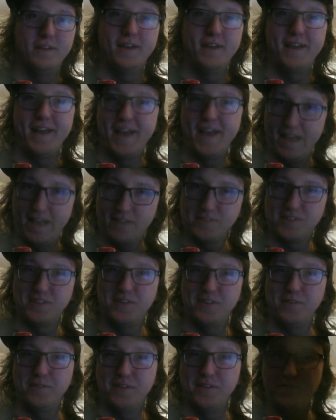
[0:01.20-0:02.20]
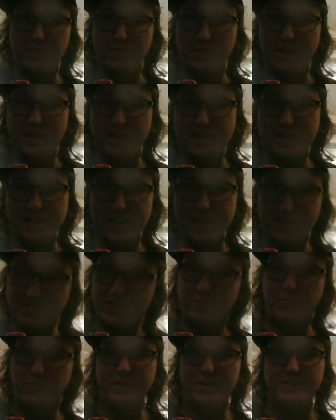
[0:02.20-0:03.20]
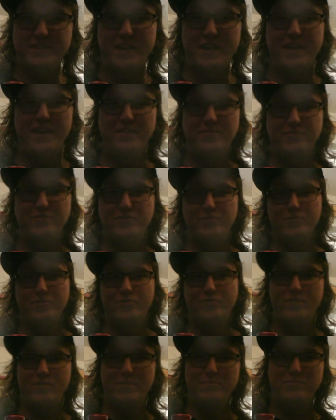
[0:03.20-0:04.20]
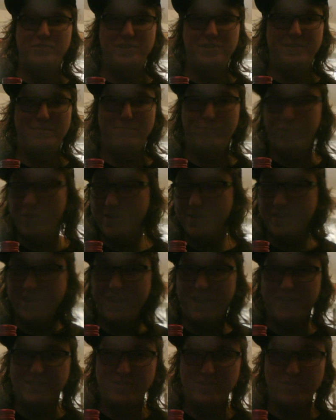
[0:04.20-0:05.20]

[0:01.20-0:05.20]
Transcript: How's it going, everybody? It's your boy Ty_Drums here, bringing you guys a new